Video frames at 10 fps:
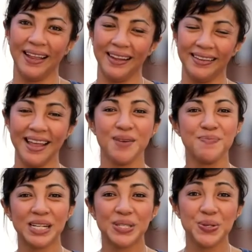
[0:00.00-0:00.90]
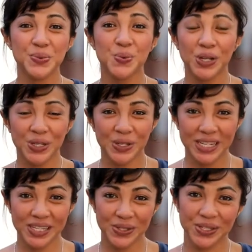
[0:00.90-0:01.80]
Now back to what you
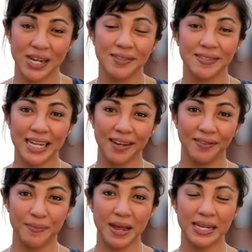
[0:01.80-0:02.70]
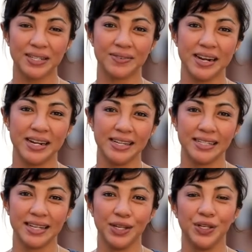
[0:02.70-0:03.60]
can do to help save the manta rays.